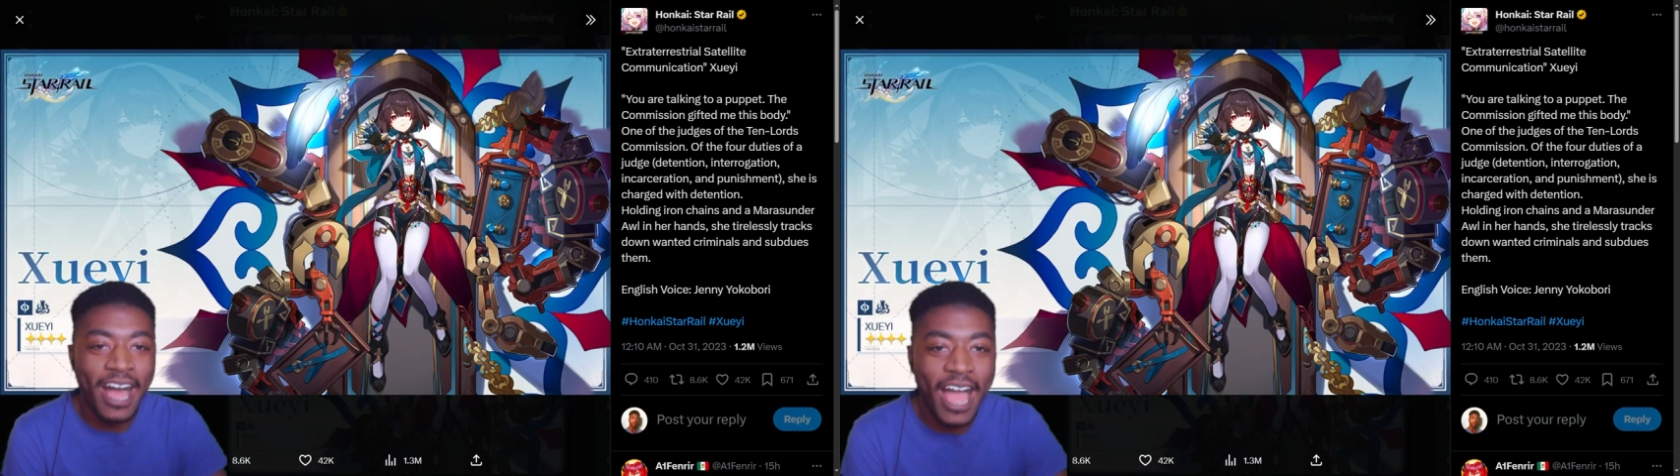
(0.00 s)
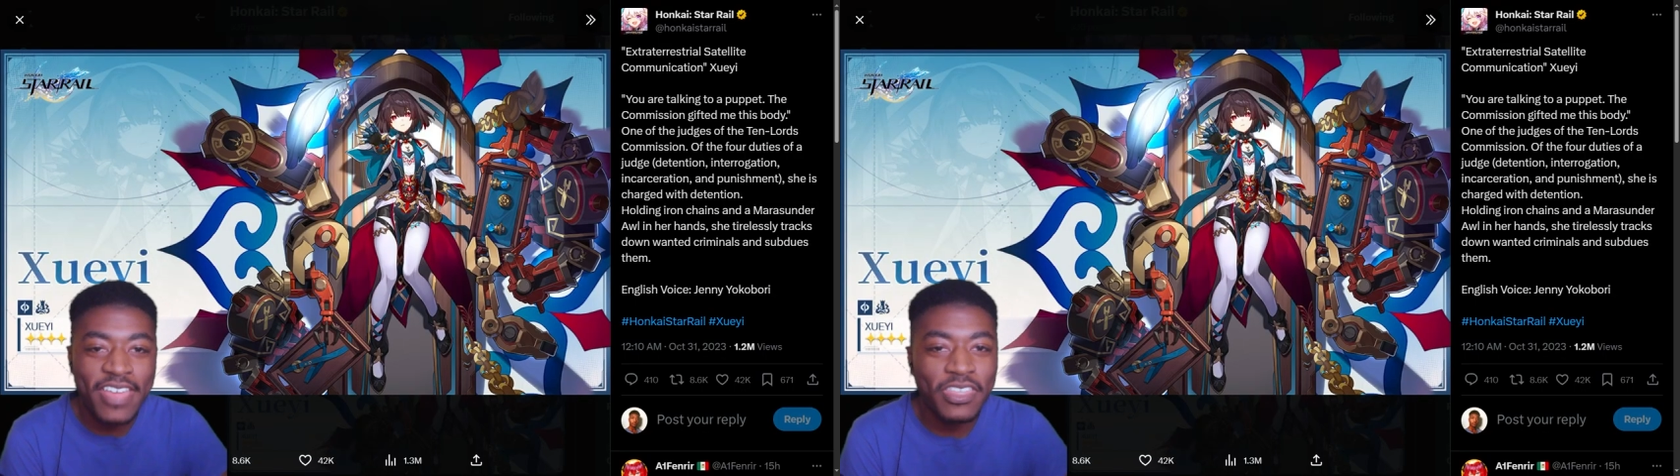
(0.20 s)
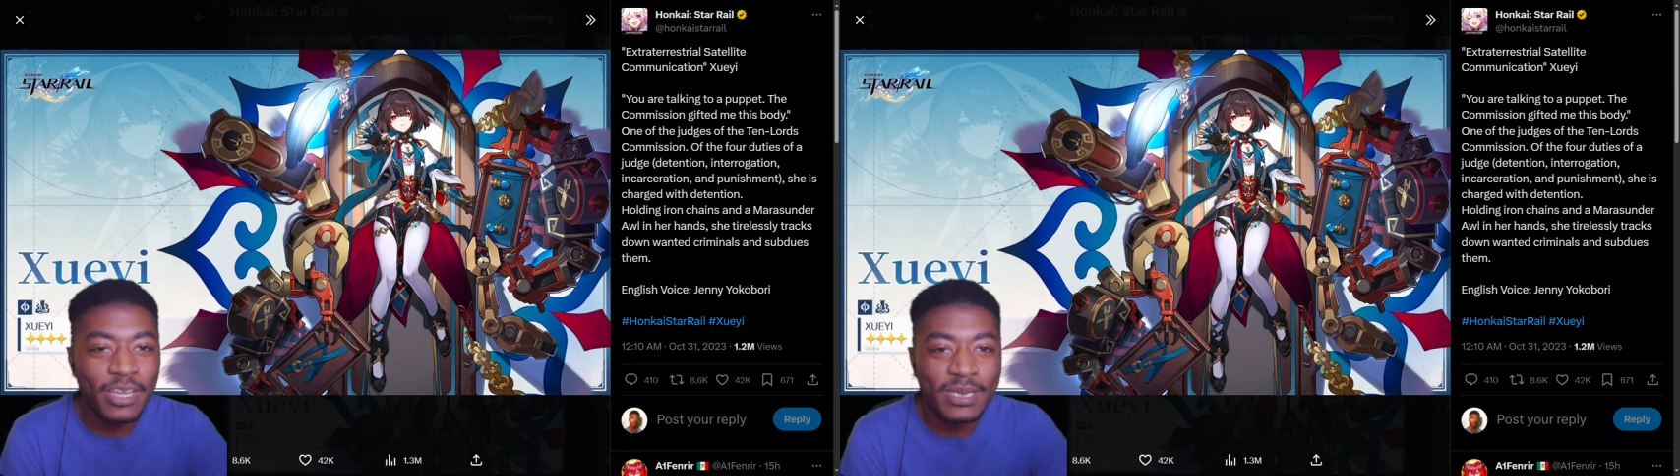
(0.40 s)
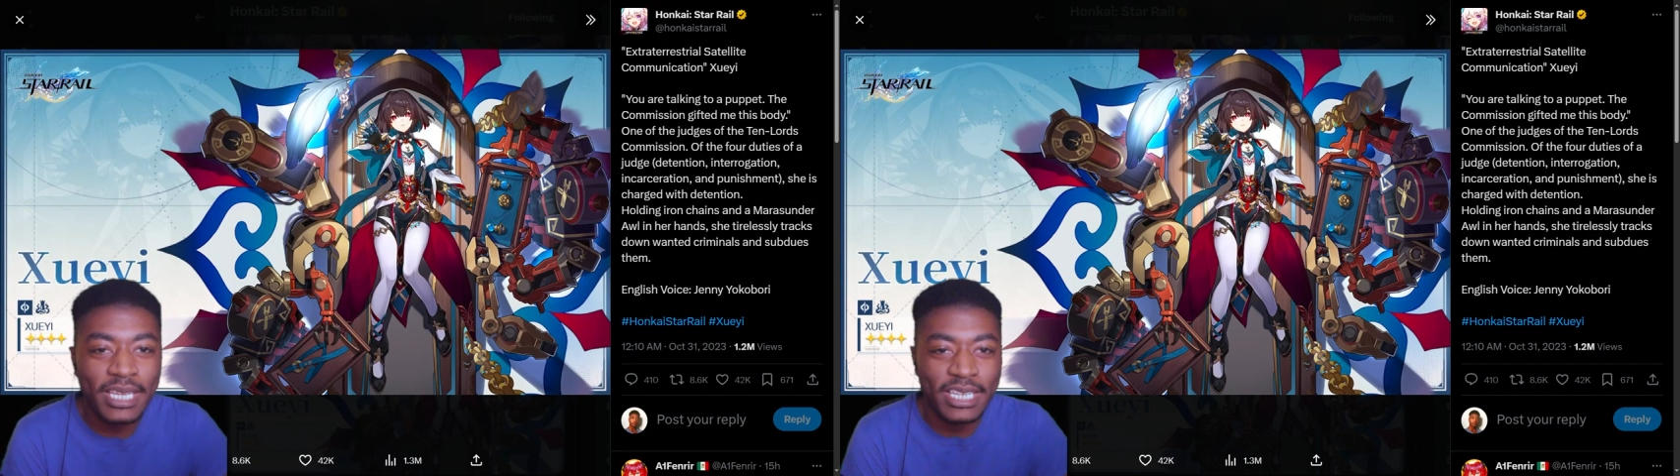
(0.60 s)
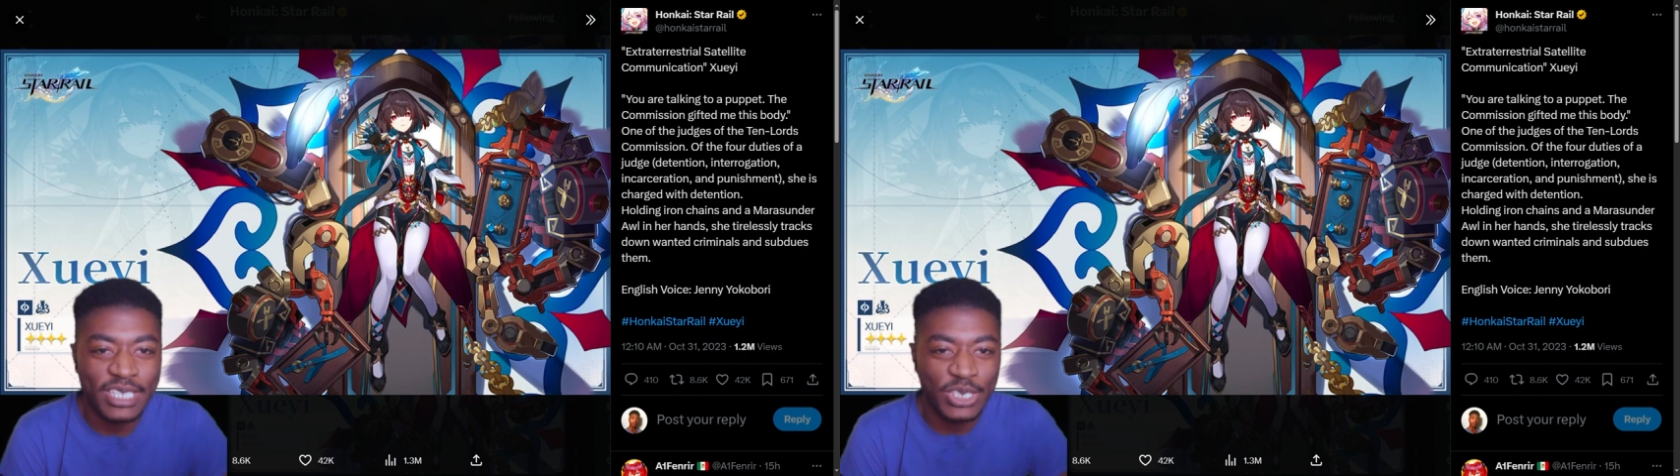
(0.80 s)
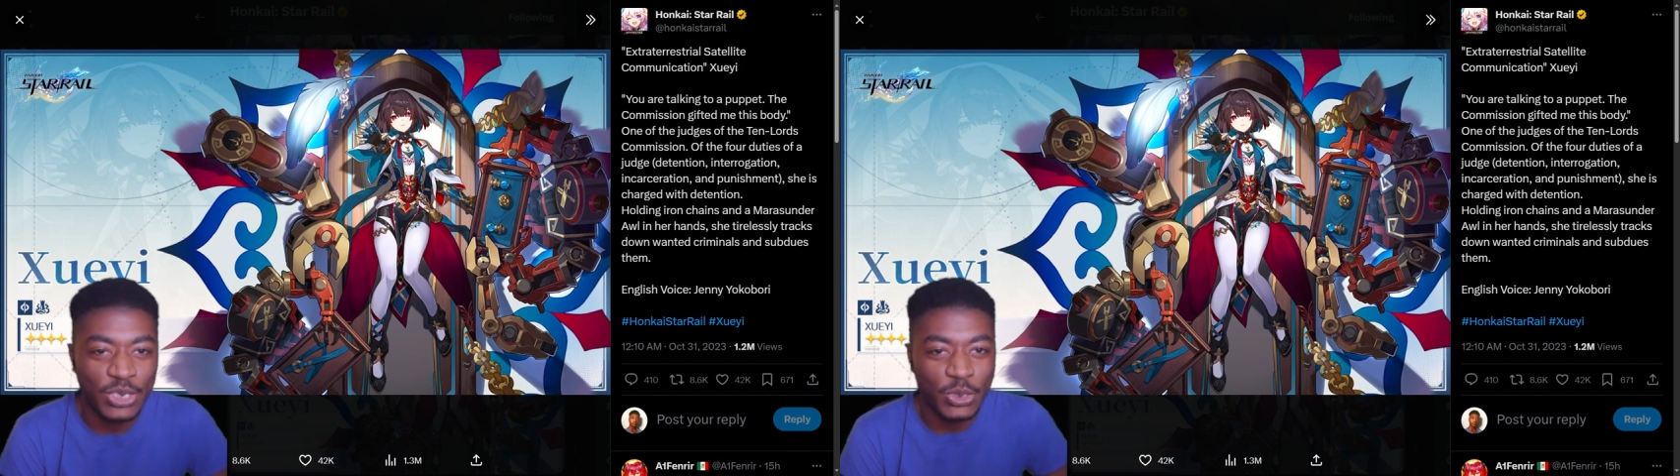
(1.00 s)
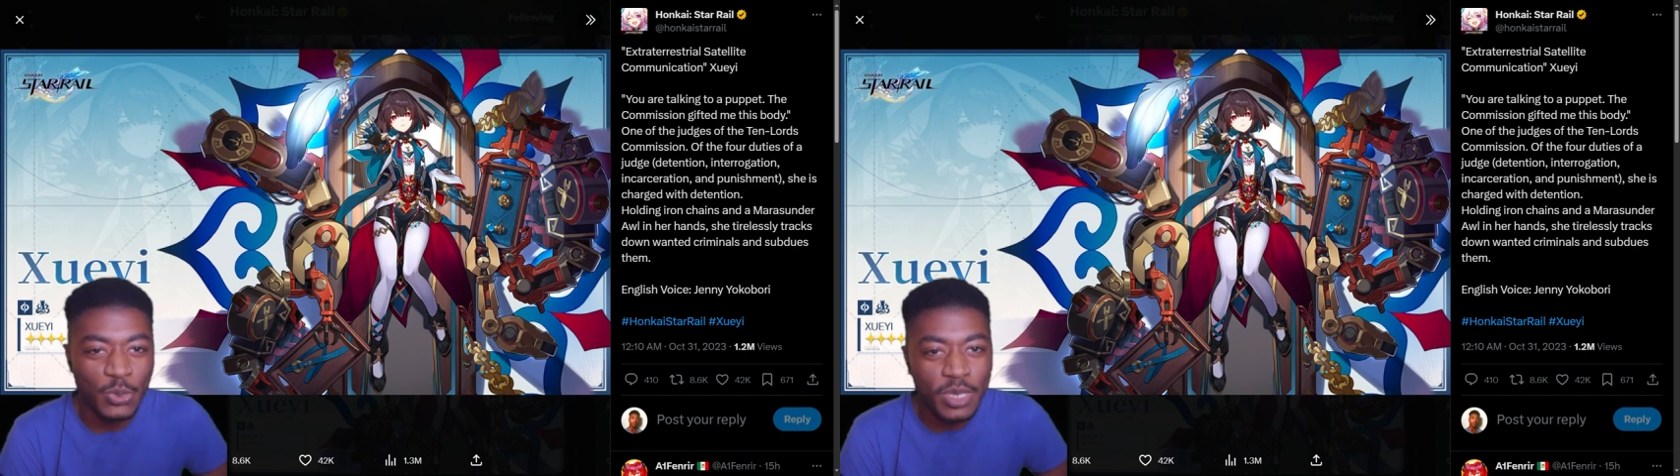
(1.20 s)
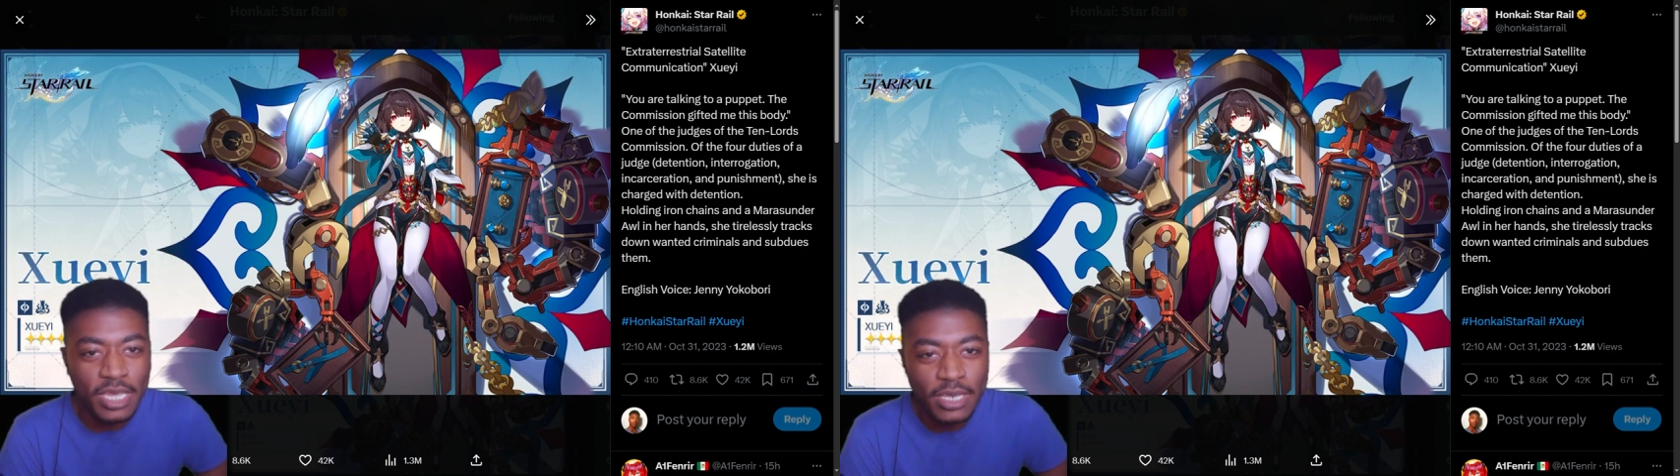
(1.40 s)
I think it was like
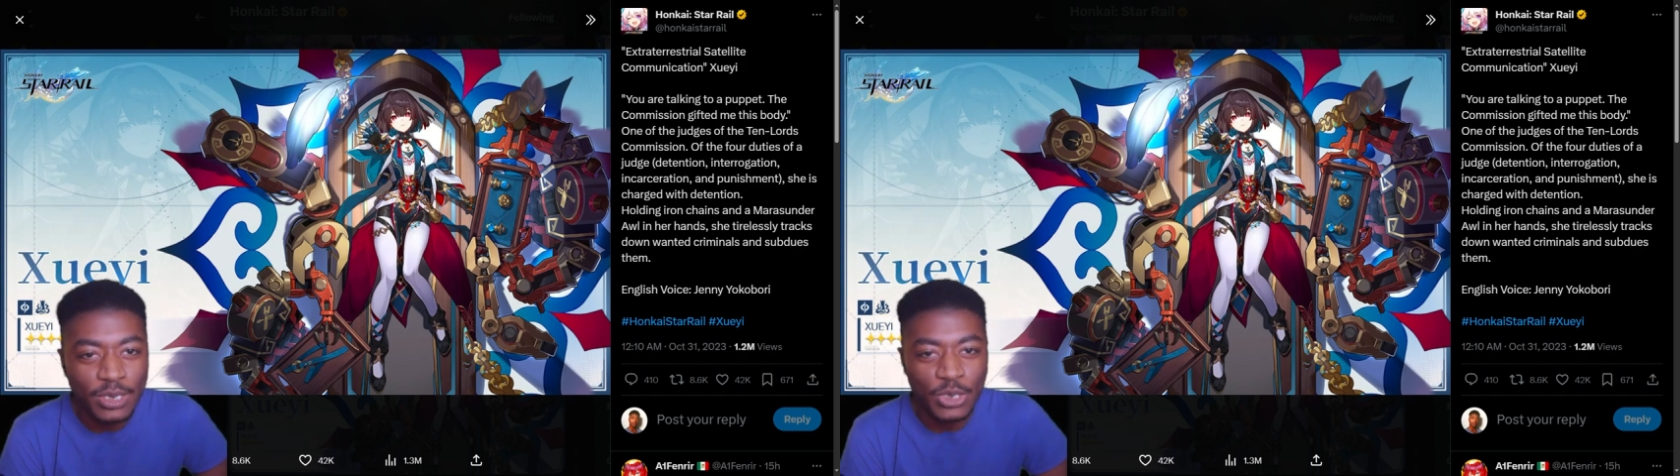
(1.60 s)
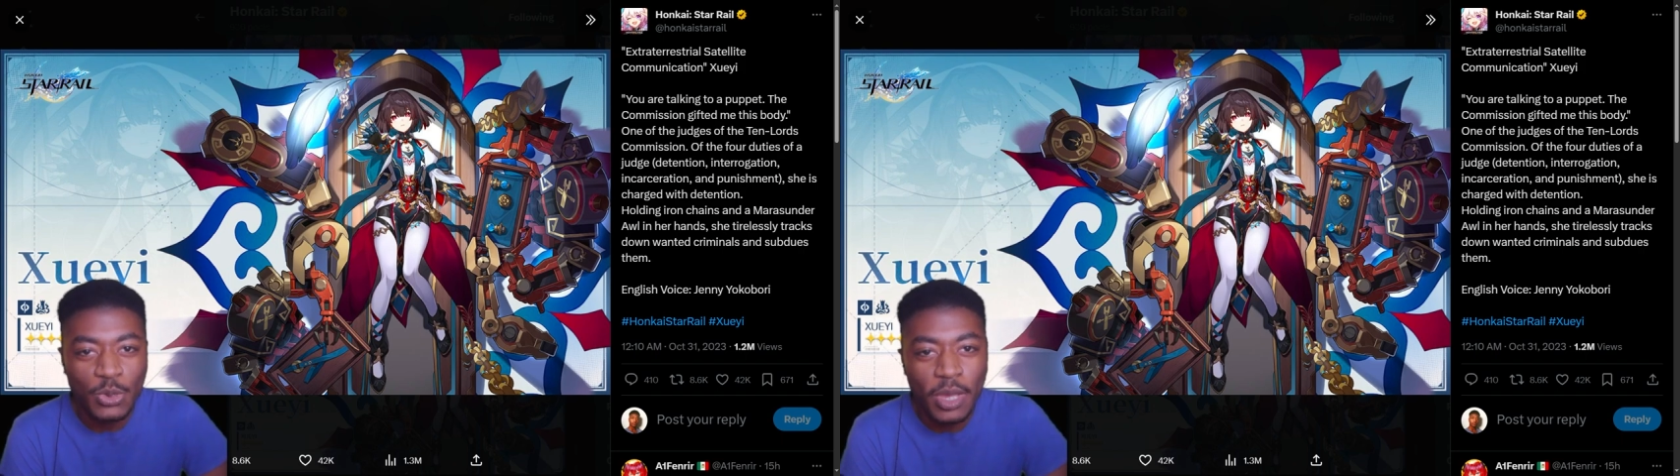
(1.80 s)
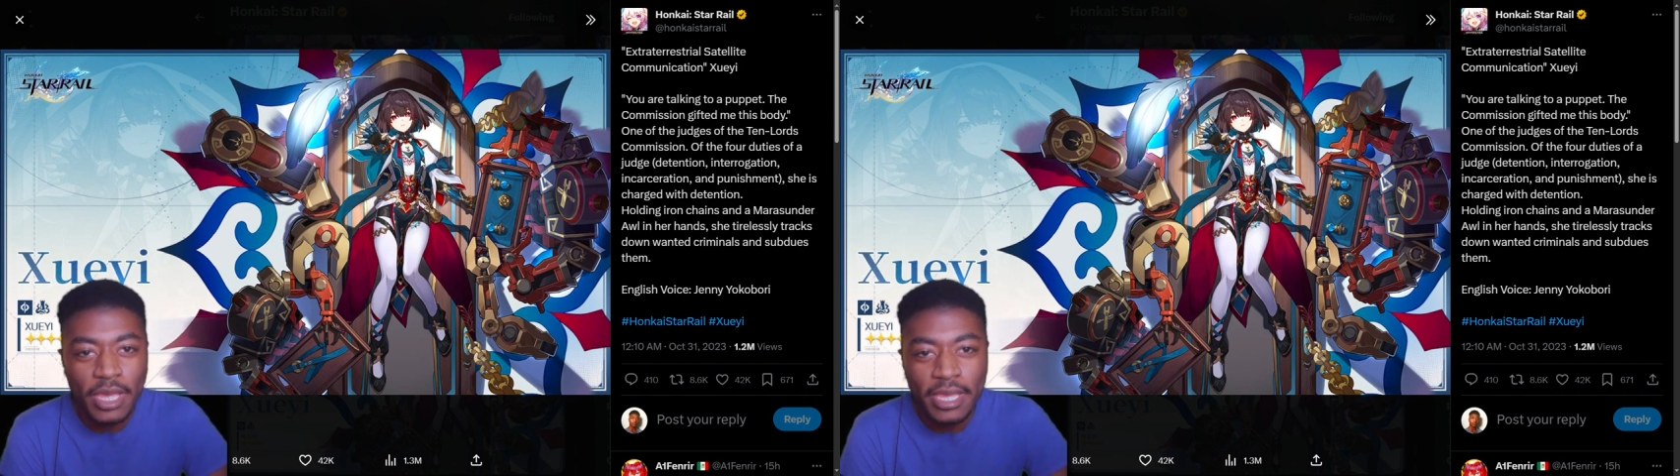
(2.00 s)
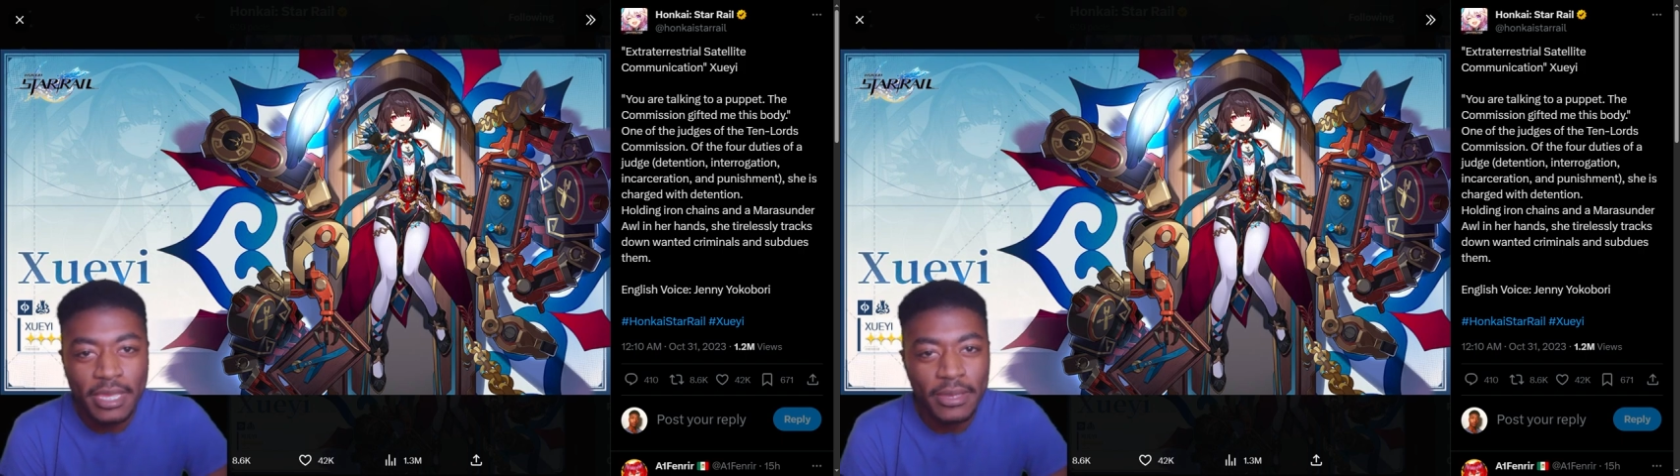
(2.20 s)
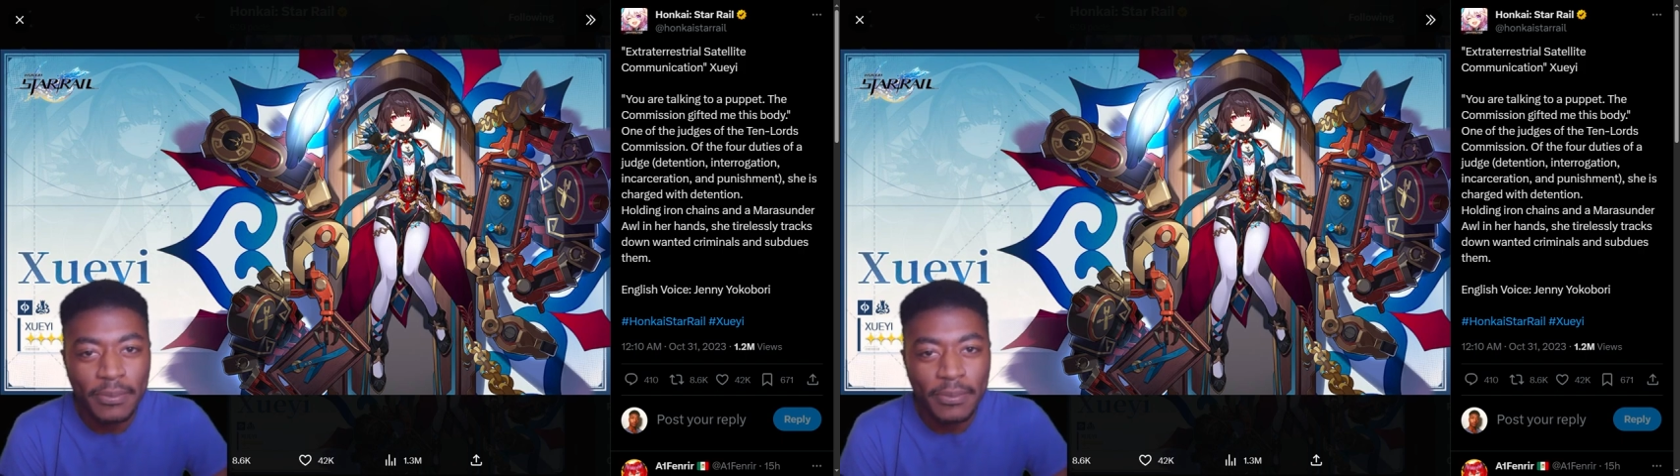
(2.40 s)
Xueyi,